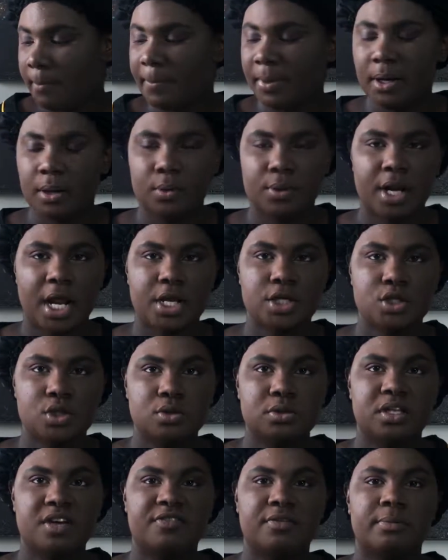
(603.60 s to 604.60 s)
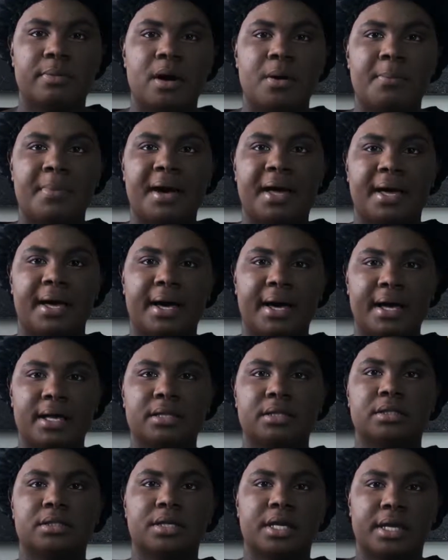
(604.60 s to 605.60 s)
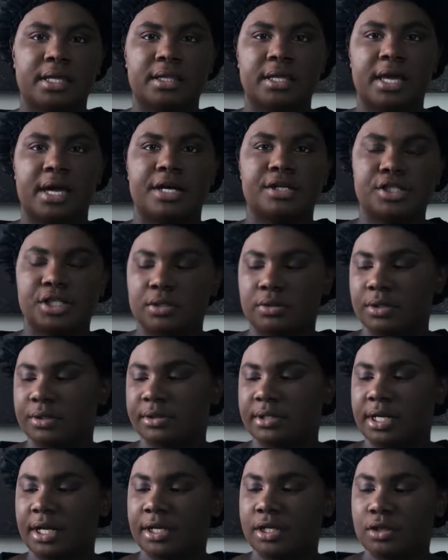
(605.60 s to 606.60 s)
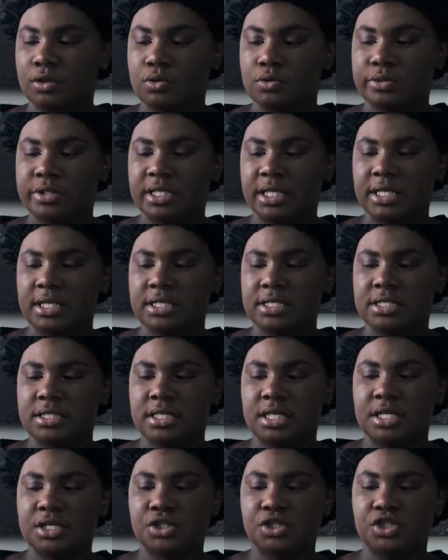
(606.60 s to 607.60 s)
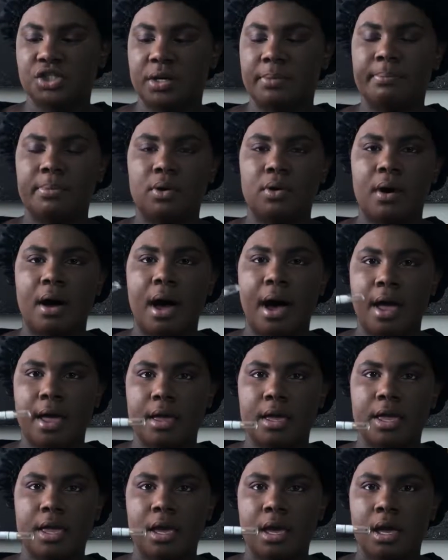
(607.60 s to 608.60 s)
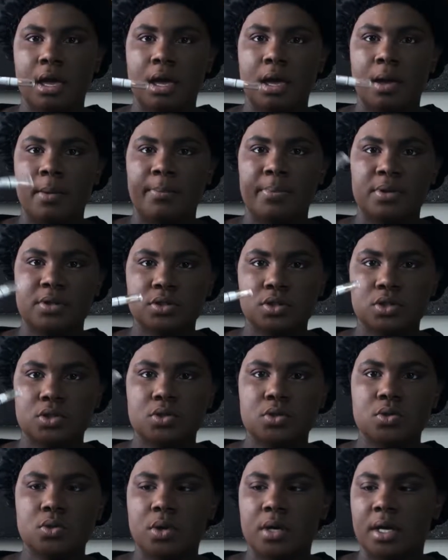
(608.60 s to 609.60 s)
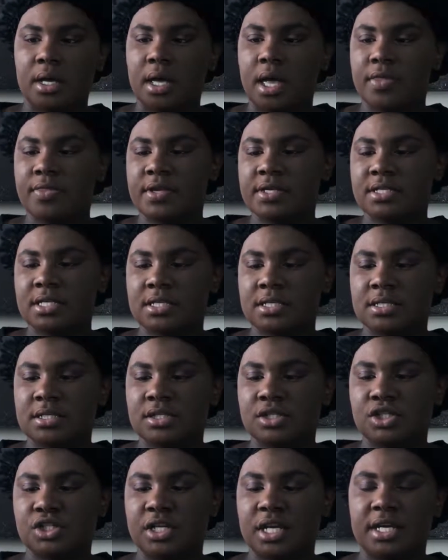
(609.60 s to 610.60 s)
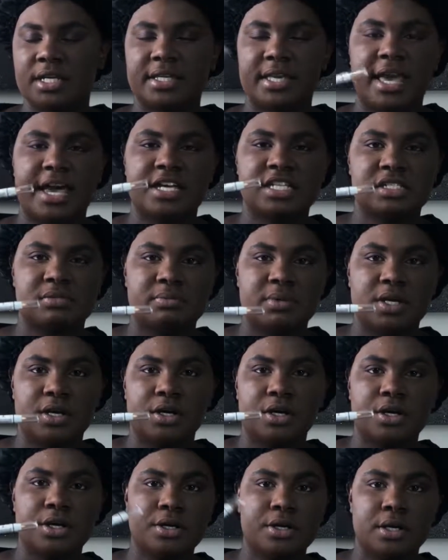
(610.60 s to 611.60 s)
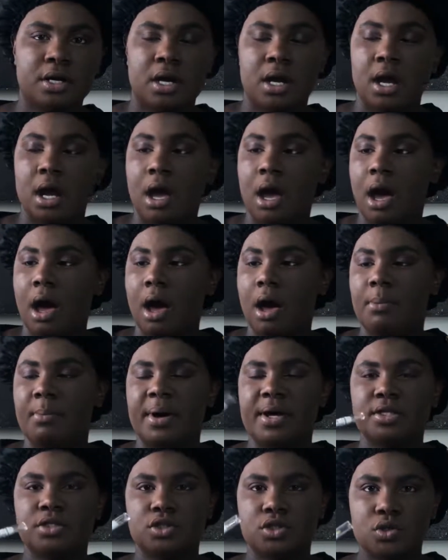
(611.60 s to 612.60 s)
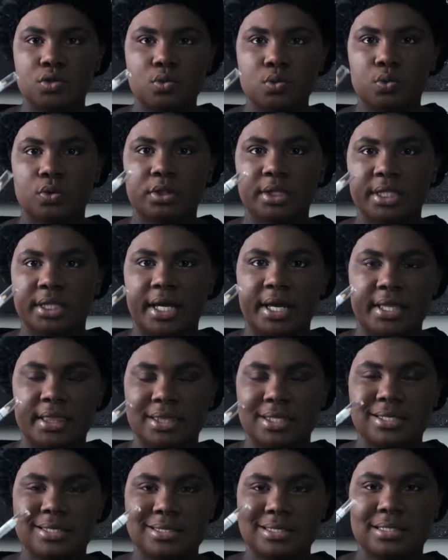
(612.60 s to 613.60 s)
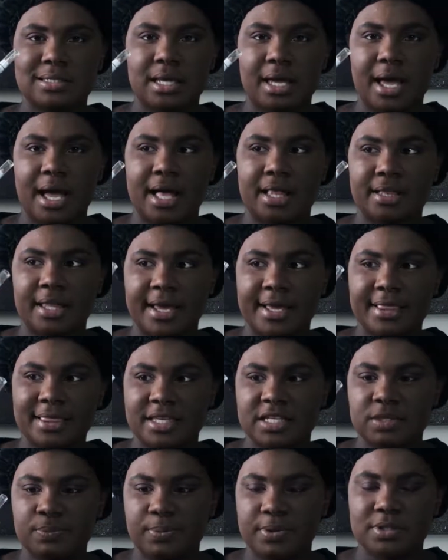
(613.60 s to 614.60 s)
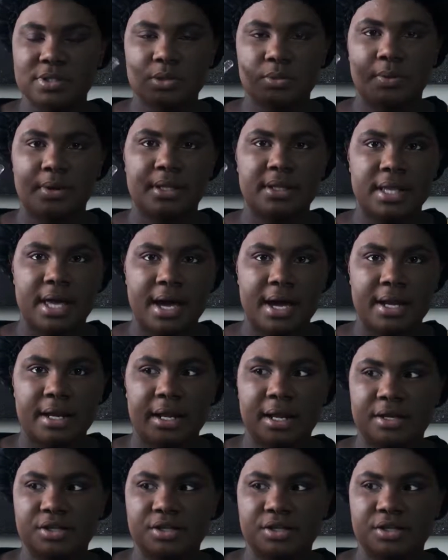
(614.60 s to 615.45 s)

But what I do love about my eye look and the eyeshadow look that I use is the jumbo eye pencil, and this is in the shade Cashmere. I do really like this. I like this pencil a lot.